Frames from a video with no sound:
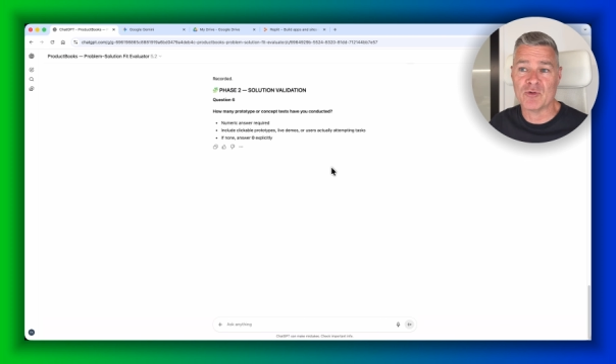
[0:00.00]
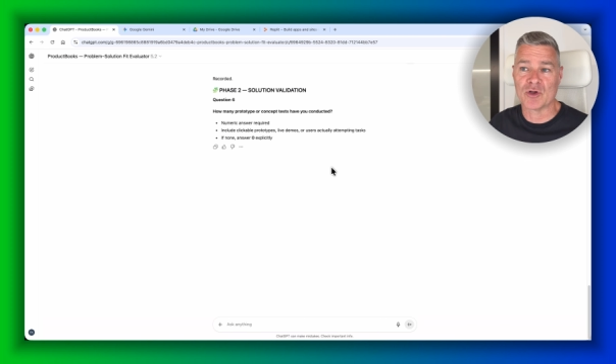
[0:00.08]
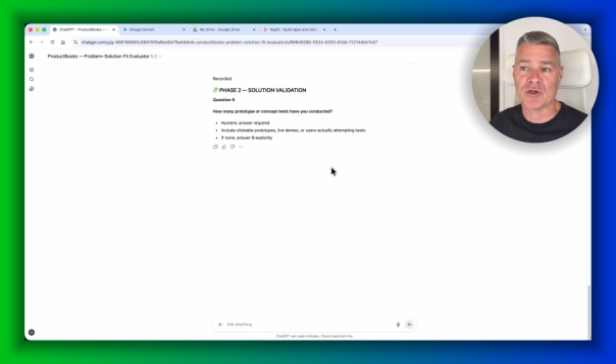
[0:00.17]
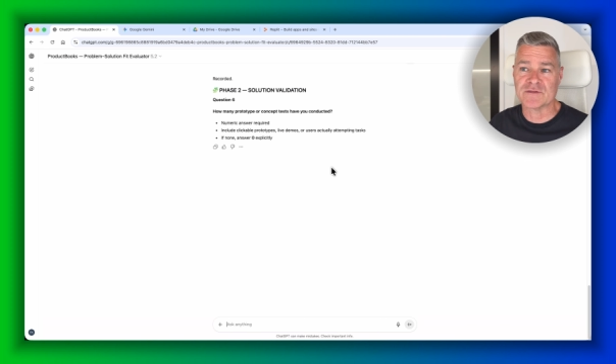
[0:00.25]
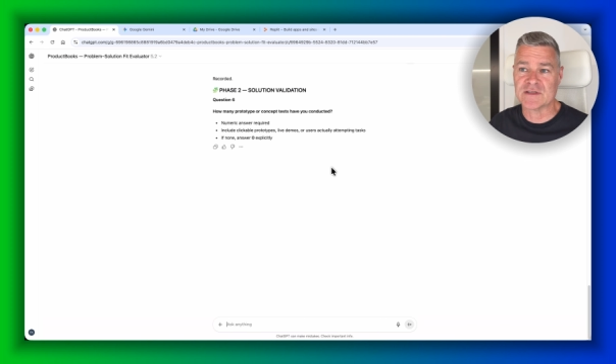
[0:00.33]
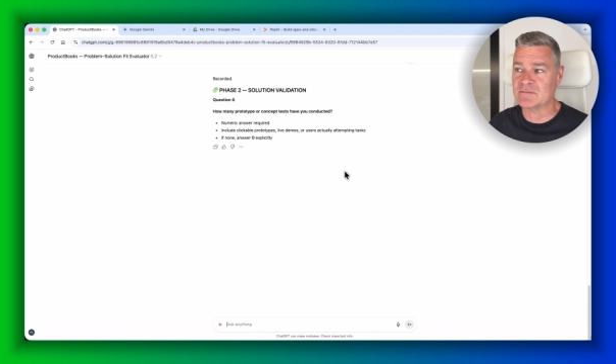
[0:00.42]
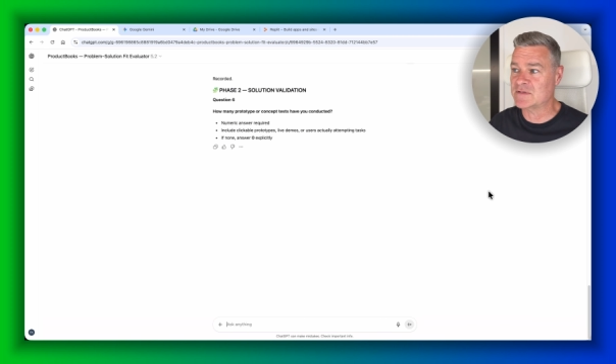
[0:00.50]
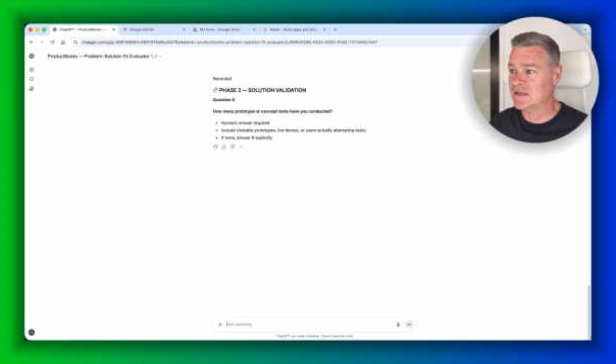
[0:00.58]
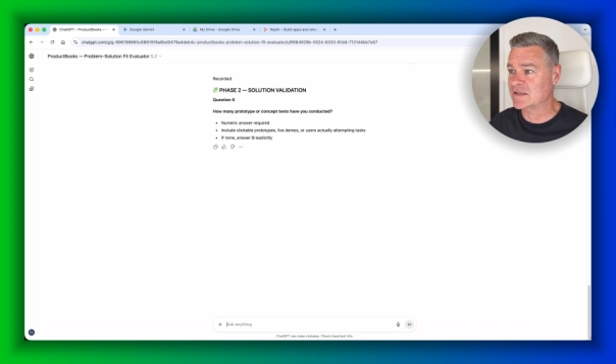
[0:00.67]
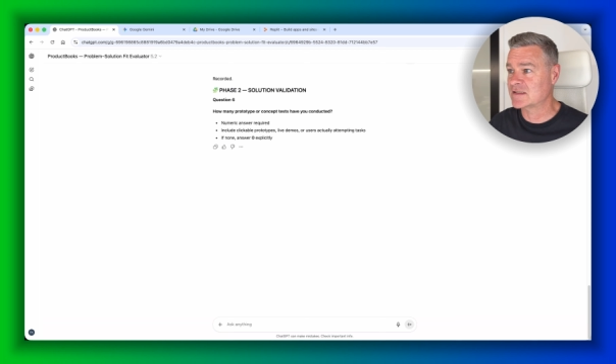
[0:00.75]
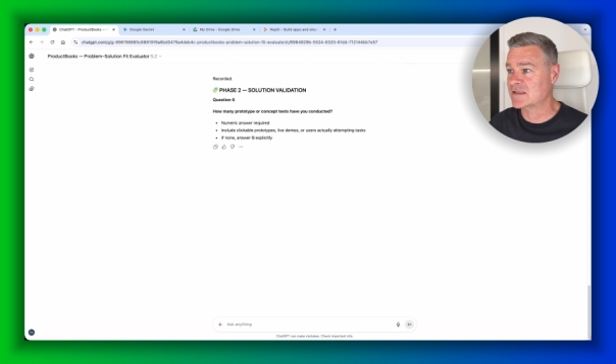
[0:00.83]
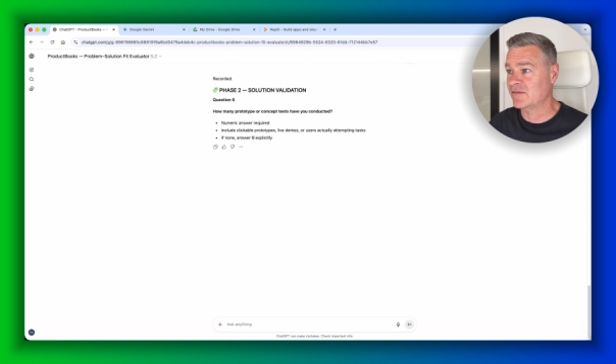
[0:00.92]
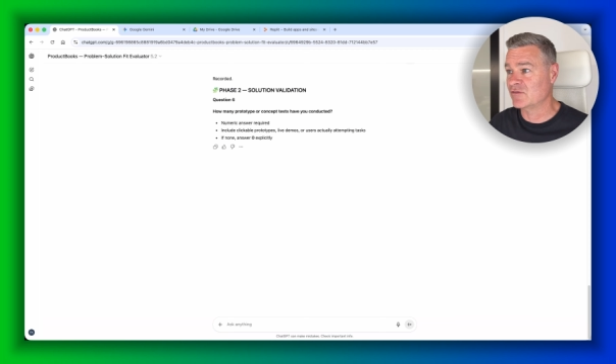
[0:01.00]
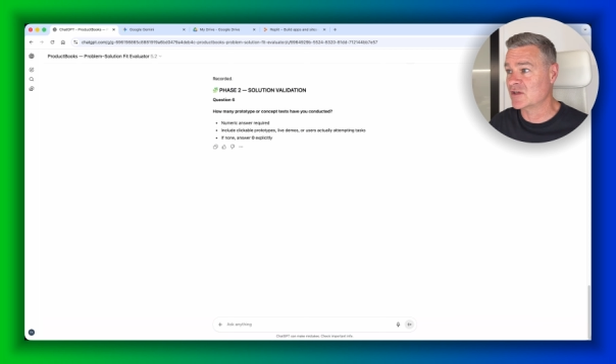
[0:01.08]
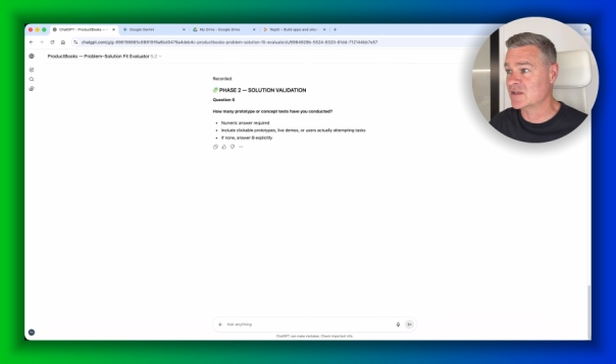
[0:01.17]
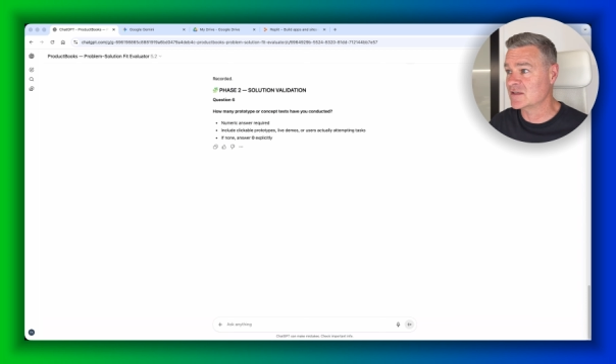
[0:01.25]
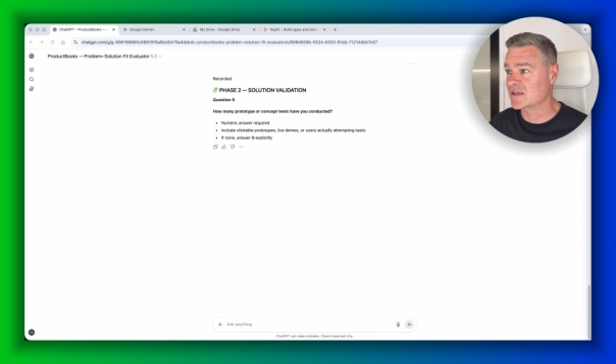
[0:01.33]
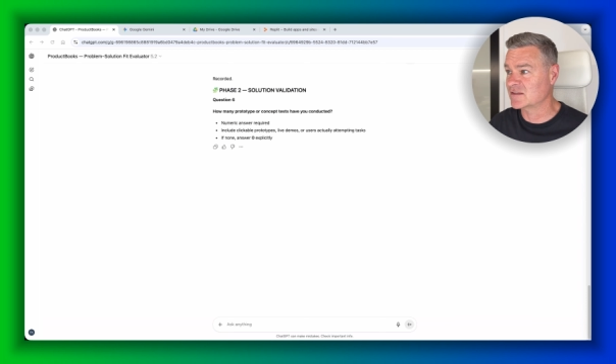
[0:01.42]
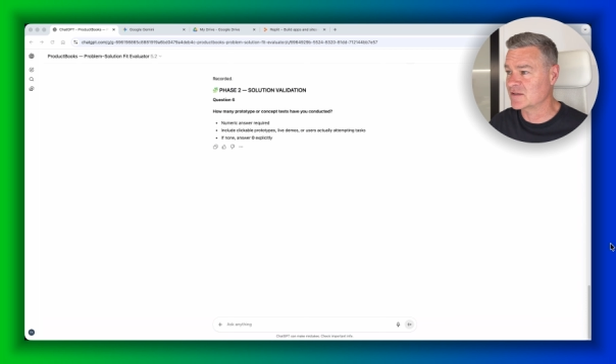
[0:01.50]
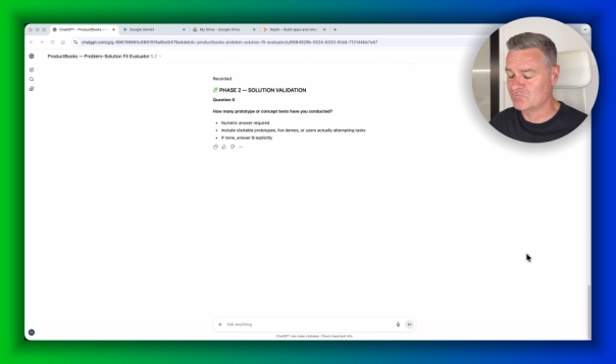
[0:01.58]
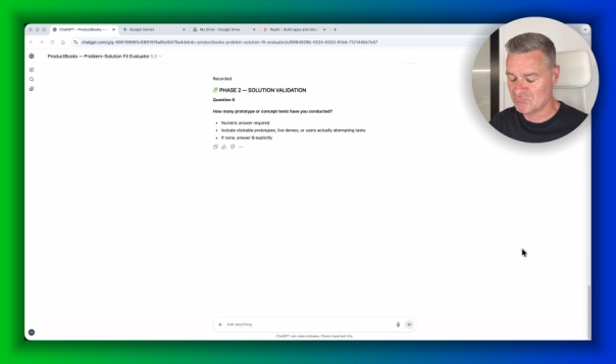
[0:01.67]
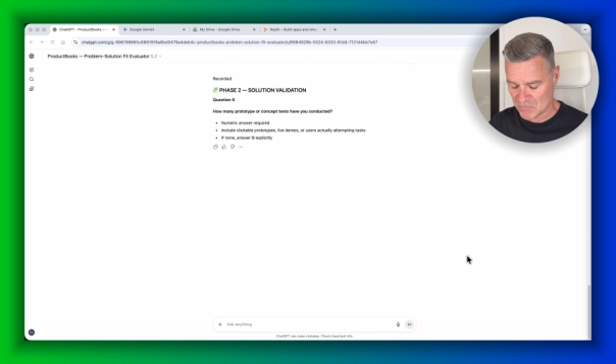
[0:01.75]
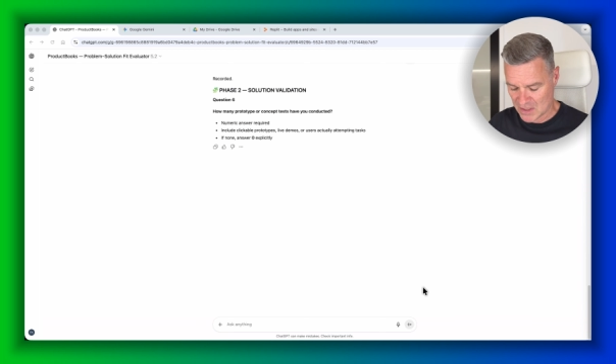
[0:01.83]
or concept tests have you conducted?